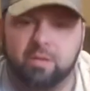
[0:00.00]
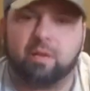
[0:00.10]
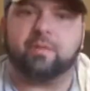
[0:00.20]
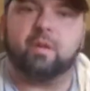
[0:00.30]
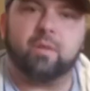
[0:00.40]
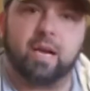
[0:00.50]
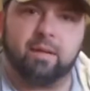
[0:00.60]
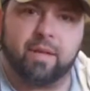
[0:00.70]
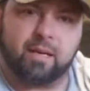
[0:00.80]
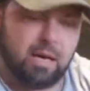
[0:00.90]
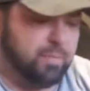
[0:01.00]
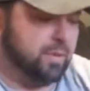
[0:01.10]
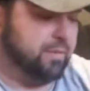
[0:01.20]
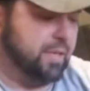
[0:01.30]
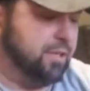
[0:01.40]
definitely want to have that couple
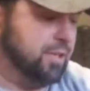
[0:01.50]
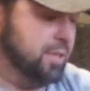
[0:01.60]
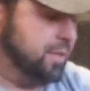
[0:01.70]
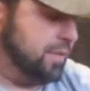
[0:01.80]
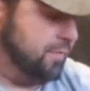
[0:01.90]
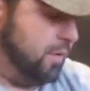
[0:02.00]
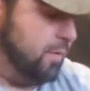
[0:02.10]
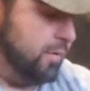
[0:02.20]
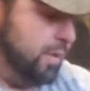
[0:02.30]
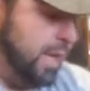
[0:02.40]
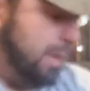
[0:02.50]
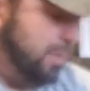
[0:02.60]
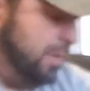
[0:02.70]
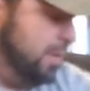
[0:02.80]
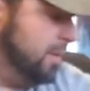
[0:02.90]
of inches of overlap
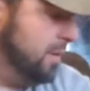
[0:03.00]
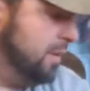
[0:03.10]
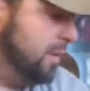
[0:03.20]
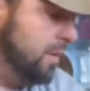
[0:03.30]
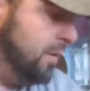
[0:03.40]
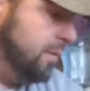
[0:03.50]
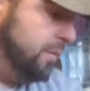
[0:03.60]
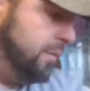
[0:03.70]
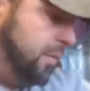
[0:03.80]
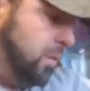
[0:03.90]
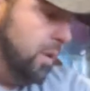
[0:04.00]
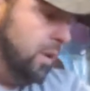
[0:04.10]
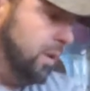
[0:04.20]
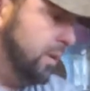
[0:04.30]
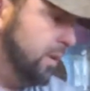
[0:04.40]

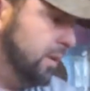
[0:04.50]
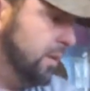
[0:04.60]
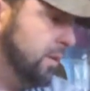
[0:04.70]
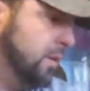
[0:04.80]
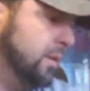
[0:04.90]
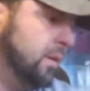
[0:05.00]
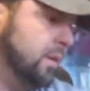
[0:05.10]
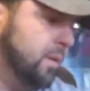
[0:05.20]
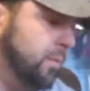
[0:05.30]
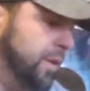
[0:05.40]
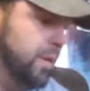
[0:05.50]
for when